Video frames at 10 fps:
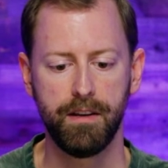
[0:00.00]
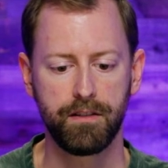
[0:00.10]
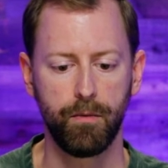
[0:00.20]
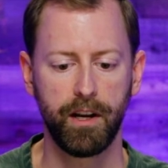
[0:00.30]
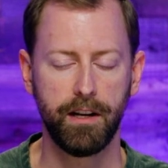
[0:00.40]

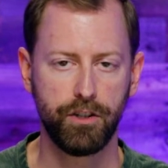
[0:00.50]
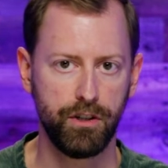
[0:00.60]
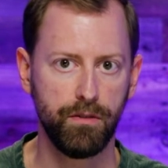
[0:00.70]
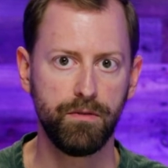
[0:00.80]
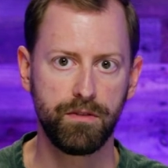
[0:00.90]
So we're going to
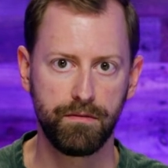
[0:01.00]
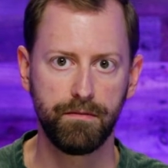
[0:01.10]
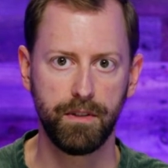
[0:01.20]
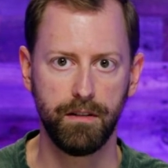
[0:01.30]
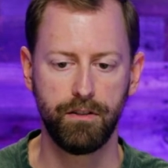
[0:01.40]
choose
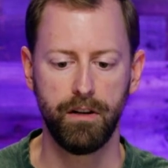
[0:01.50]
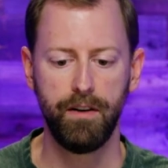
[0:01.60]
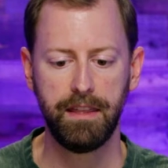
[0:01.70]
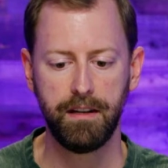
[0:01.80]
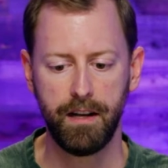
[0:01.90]
to
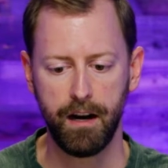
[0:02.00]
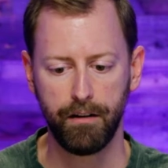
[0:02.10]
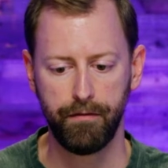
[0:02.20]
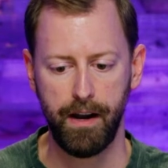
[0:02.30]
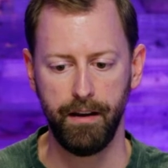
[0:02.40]
generate the
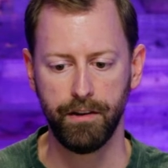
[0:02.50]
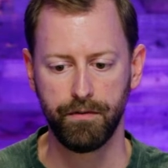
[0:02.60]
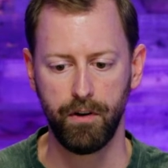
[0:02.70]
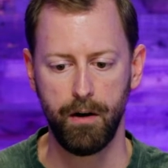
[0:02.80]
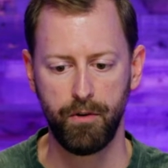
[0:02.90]
Docker files
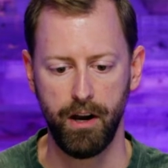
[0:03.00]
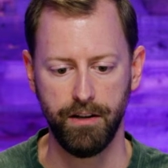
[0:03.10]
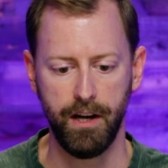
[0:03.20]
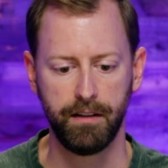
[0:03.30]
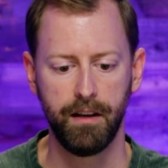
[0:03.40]
for our
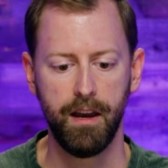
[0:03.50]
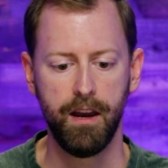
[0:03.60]
project.